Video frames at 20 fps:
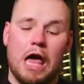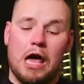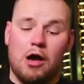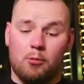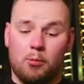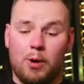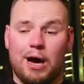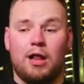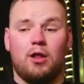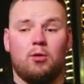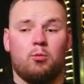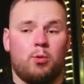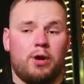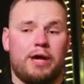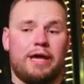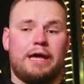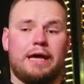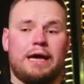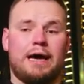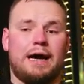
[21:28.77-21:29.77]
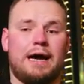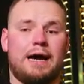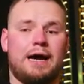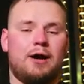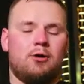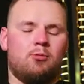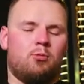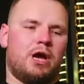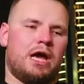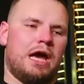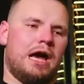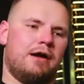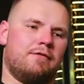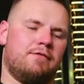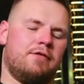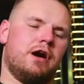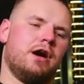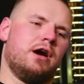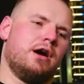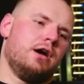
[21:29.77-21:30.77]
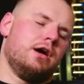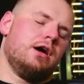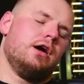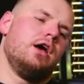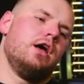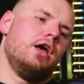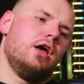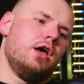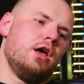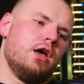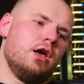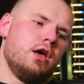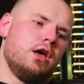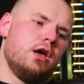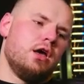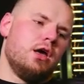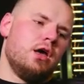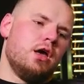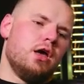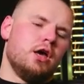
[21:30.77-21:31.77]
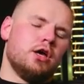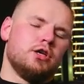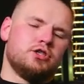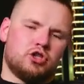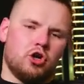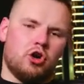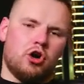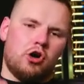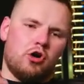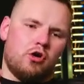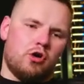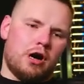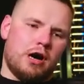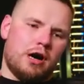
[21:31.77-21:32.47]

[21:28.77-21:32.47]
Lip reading: Well, we have so